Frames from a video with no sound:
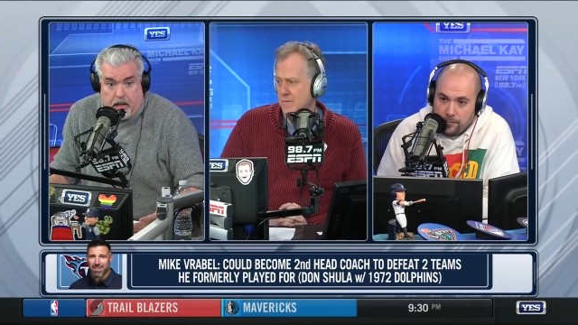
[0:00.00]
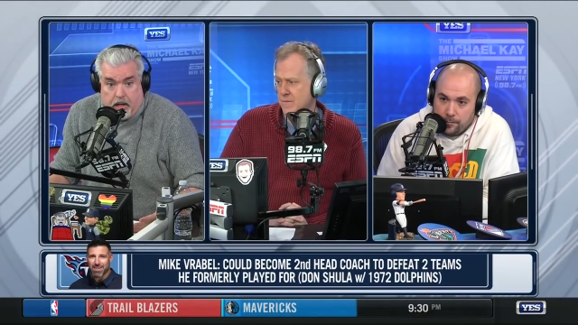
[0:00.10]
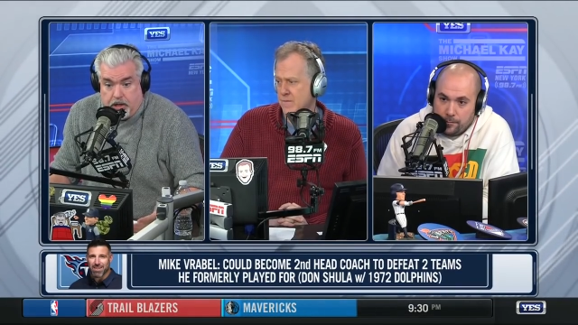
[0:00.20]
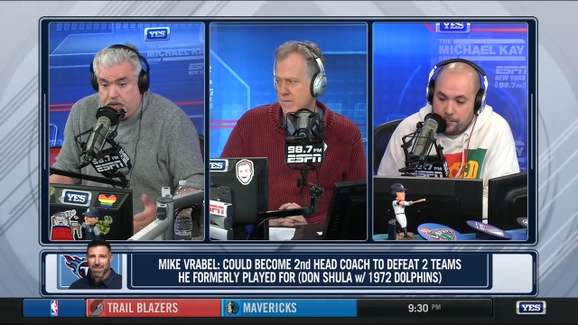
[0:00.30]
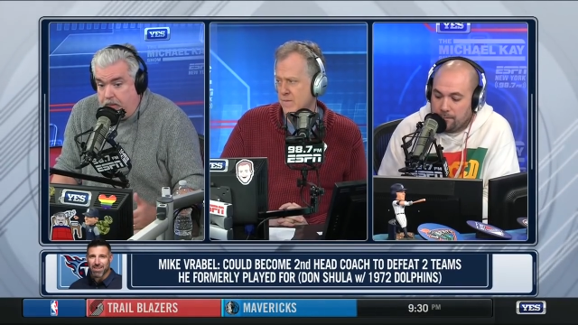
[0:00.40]

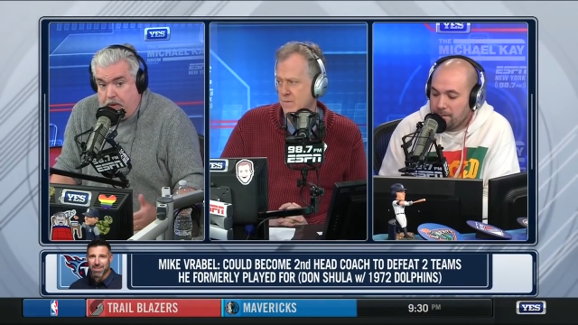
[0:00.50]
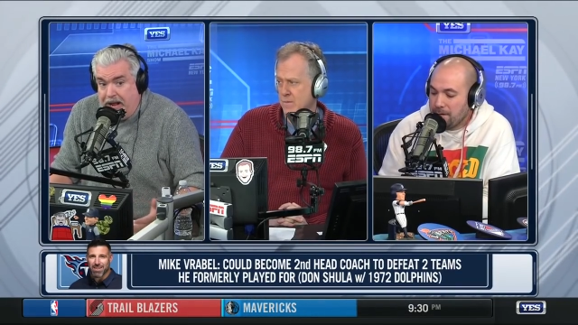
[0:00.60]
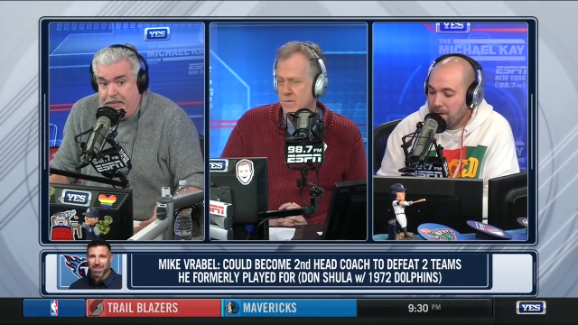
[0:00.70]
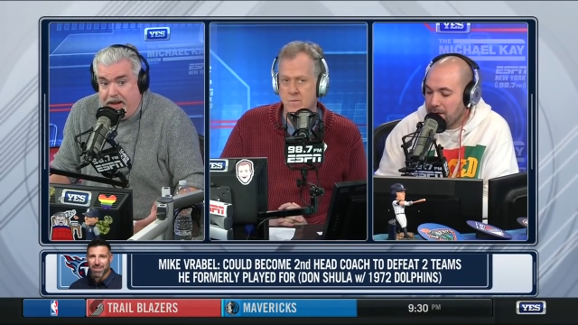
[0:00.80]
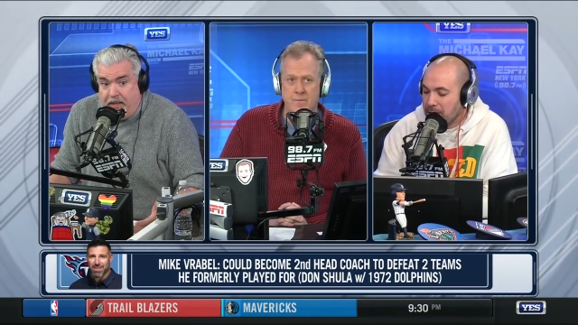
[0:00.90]
Speaker 1: Because they put
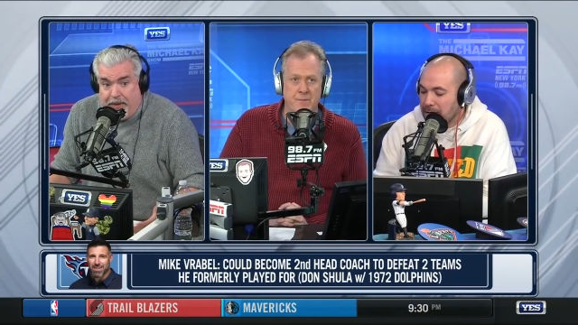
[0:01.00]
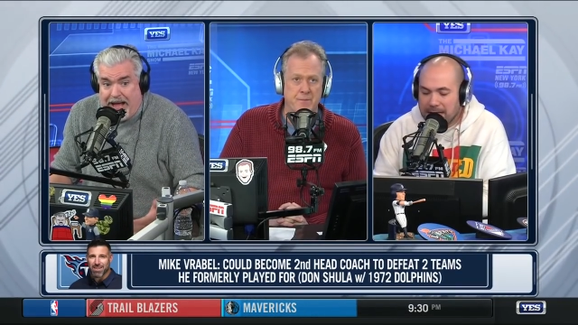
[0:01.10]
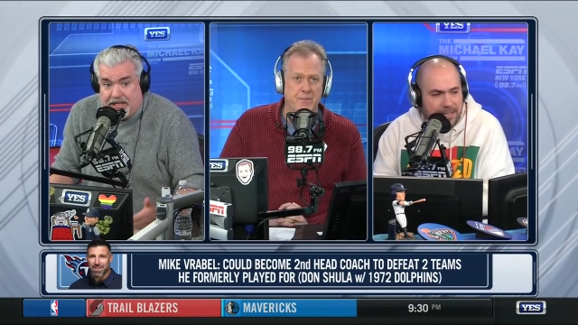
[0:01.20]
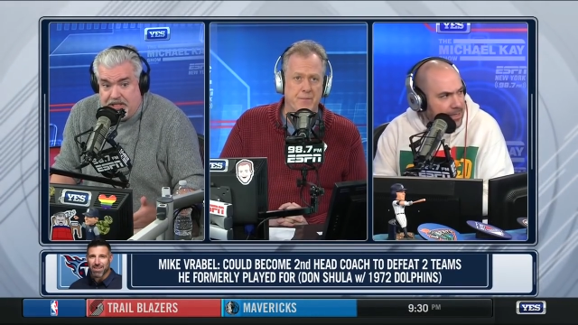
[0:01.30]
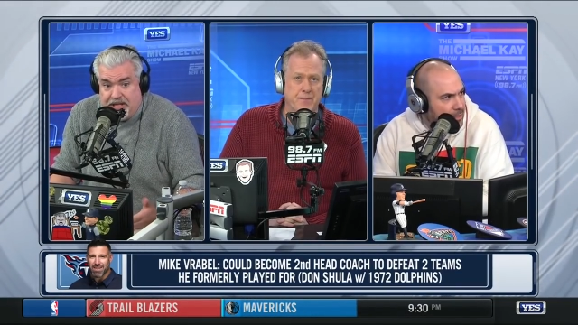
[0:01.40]
8 men in the
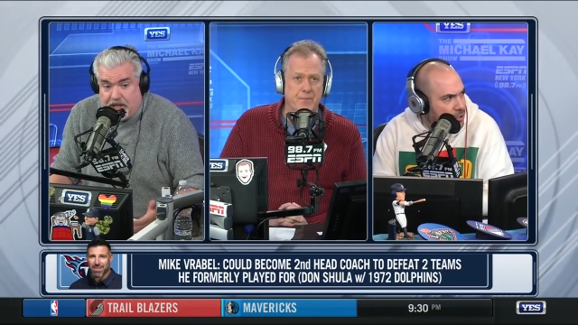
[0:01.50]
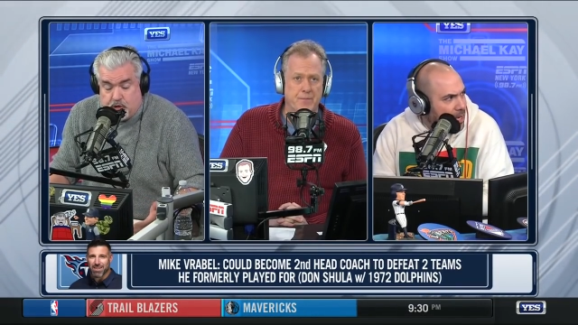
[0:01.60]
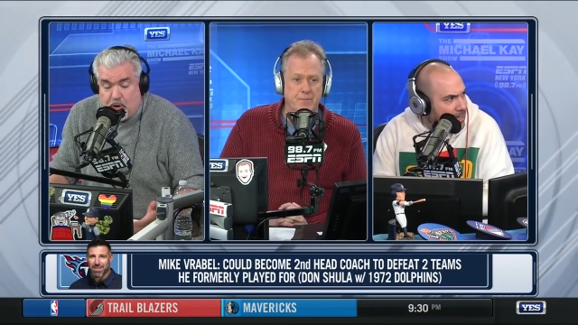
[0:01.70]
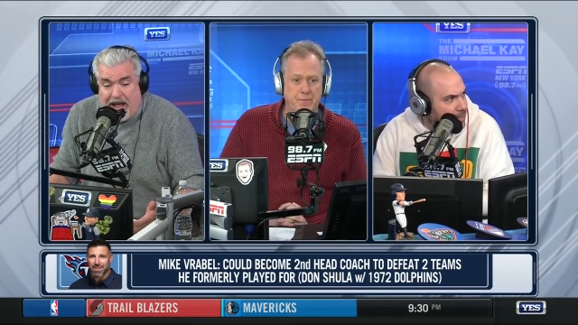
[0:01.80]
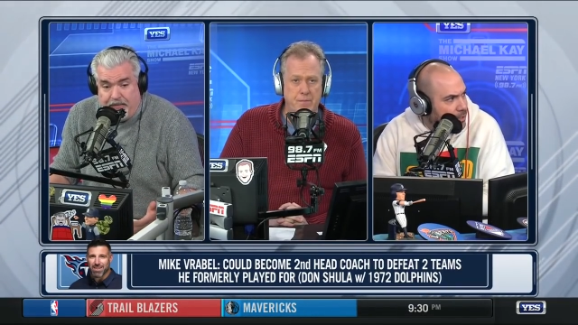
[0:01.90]
box, he's not
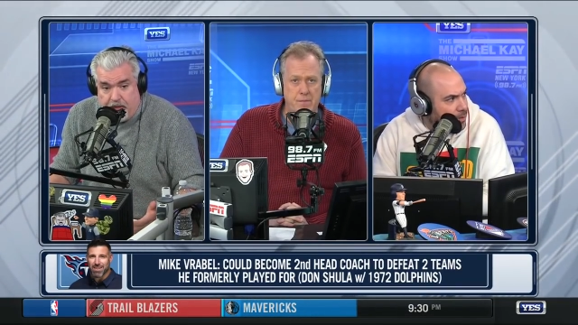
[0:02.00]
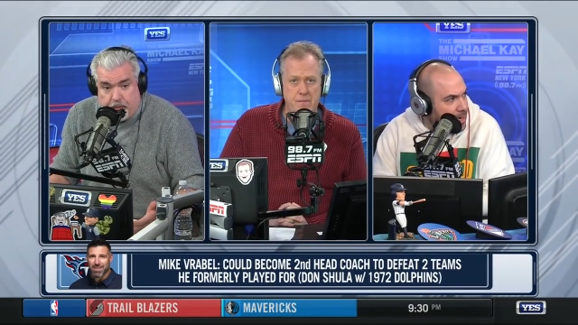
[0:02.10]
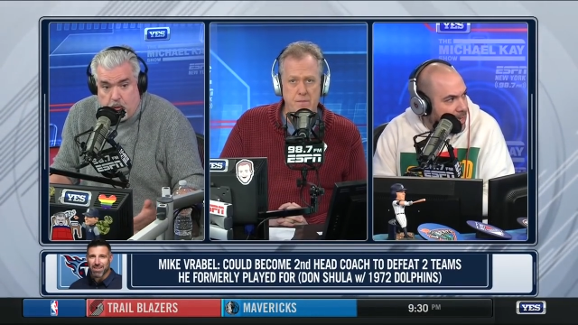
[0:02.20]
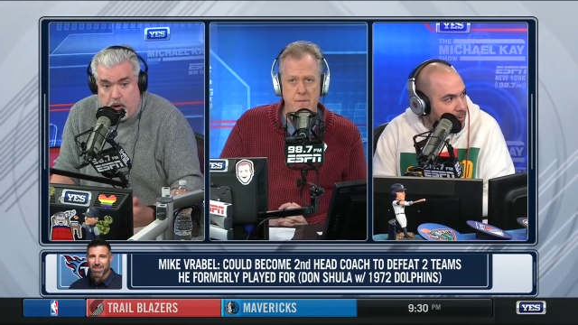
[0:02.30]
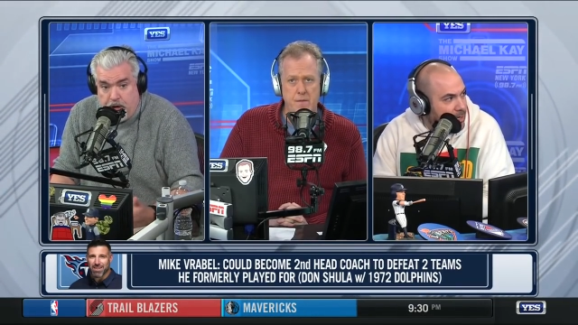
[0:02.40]
driving
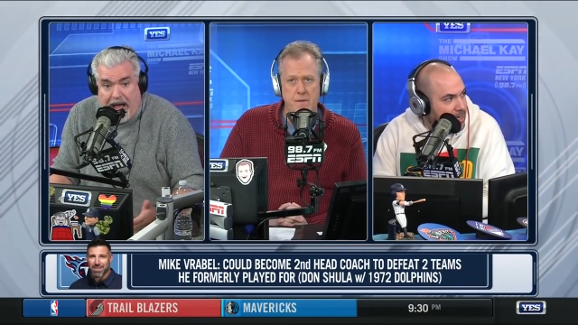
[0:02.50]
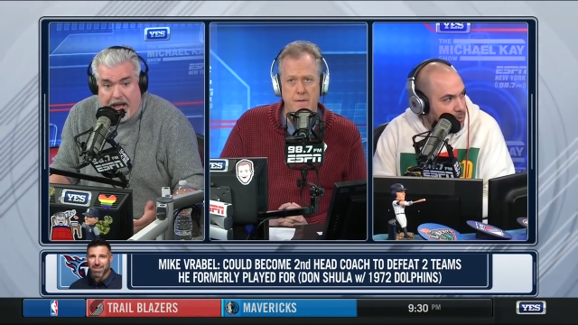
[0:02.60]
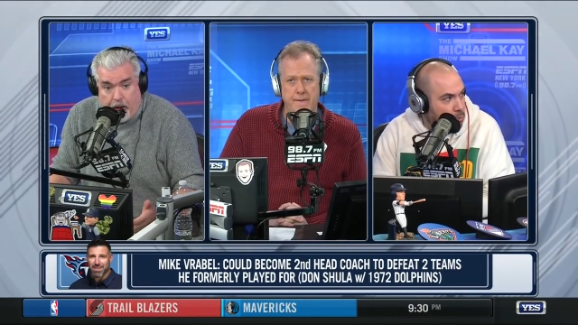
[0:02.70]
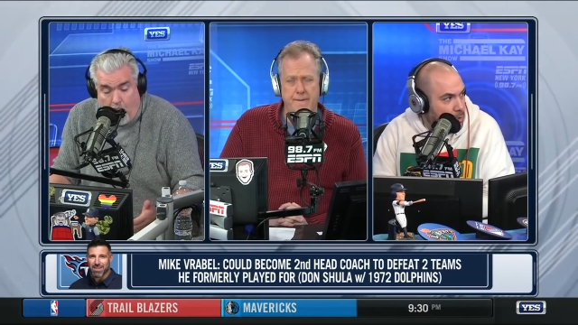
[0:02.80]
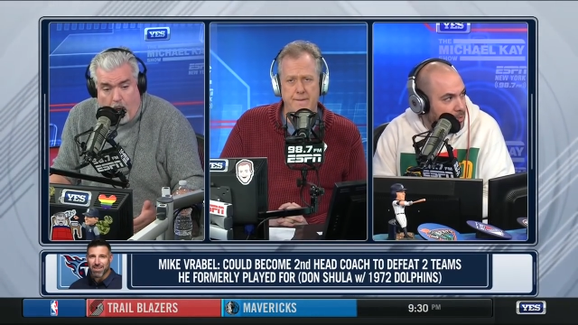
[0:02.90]
through a
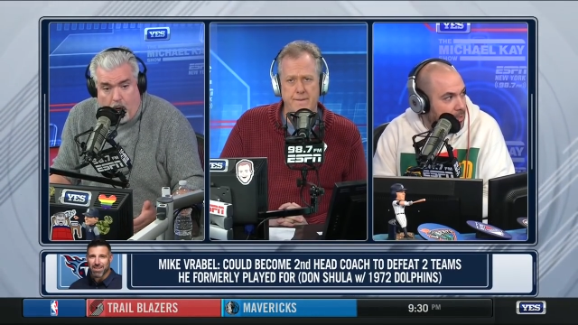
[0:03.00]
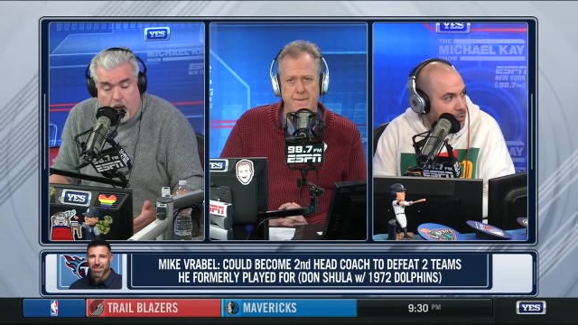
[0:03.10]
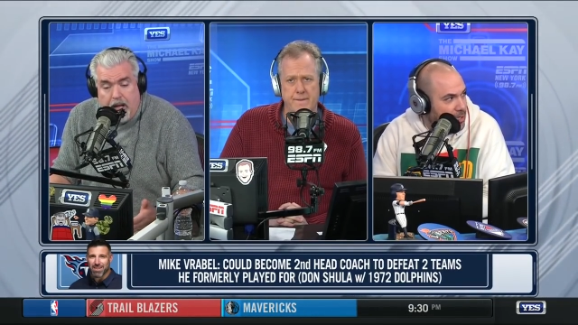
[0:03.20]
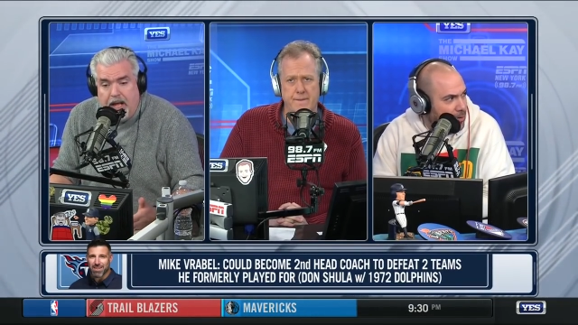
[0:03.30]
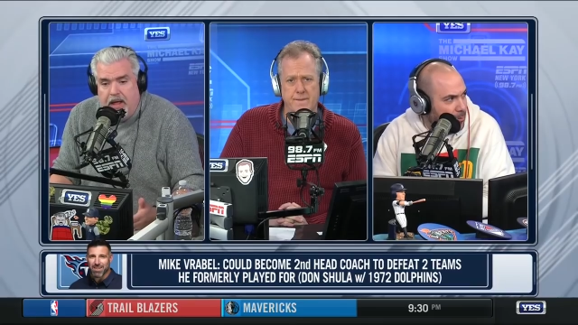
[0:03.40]
non-hole.
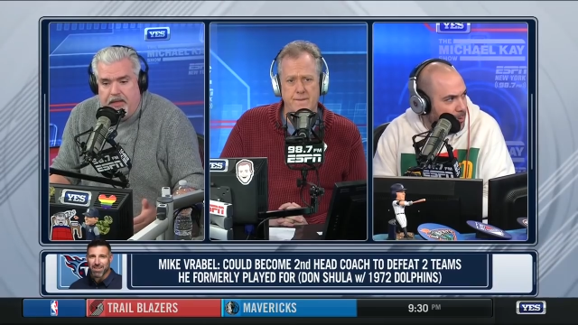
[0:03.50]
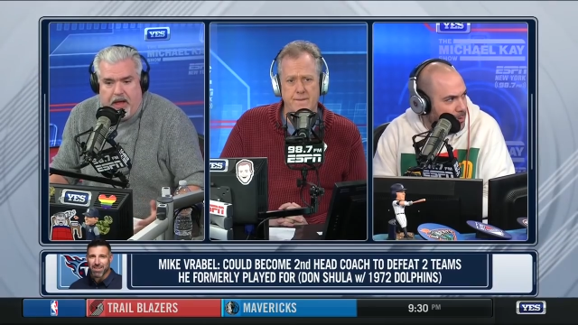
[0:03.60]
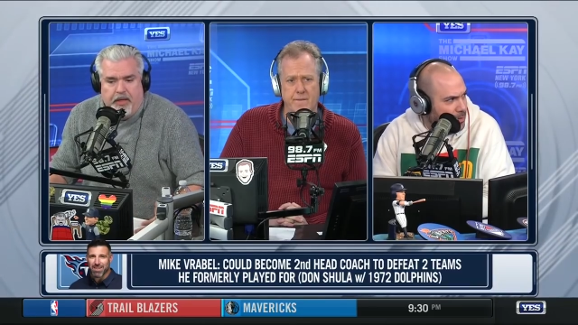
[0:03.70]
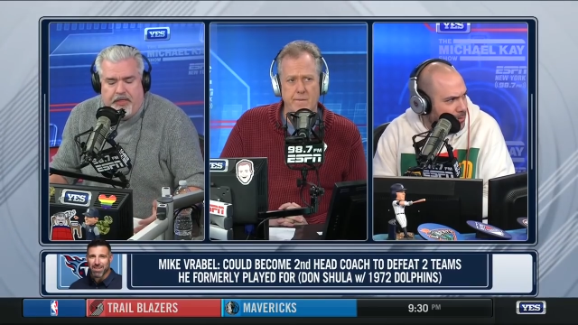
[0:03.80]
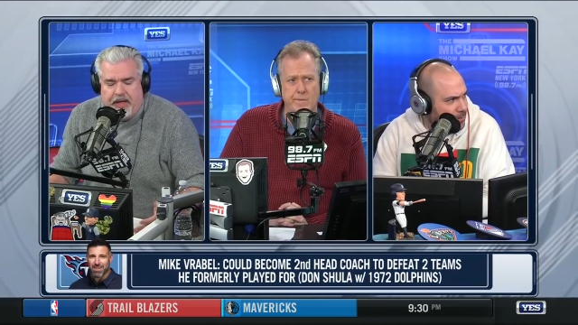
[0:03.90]
The
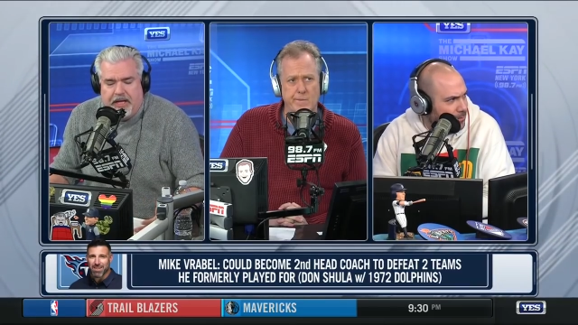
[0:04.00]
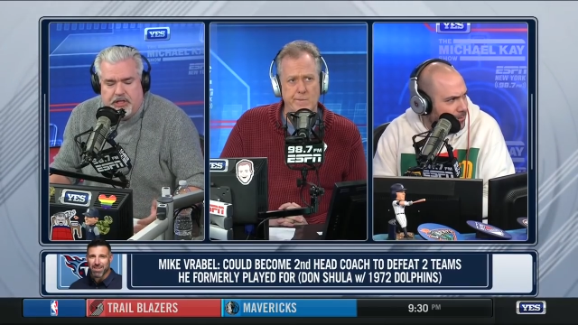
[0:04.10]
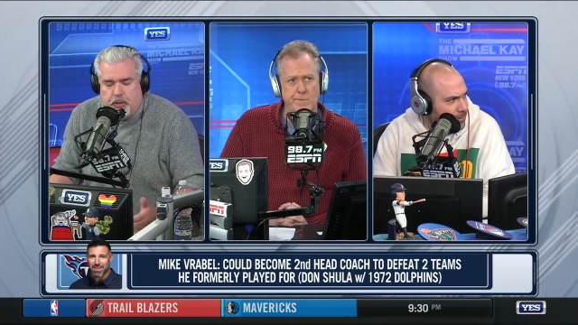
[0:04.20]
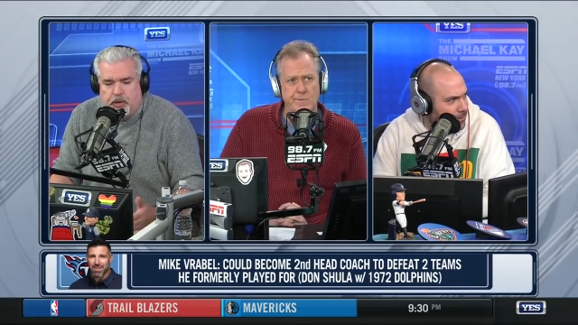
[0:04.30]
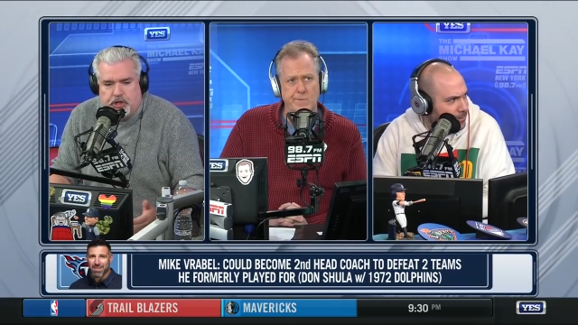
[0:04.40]
other thing is
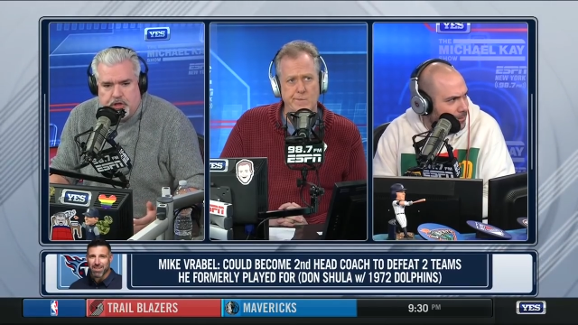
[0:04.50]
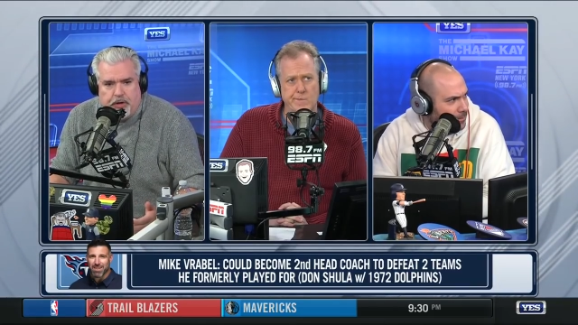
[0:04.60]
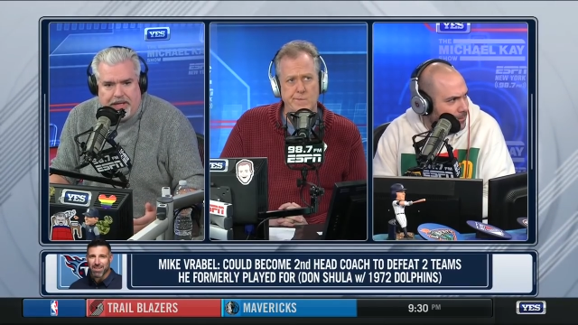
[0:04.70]
there were certain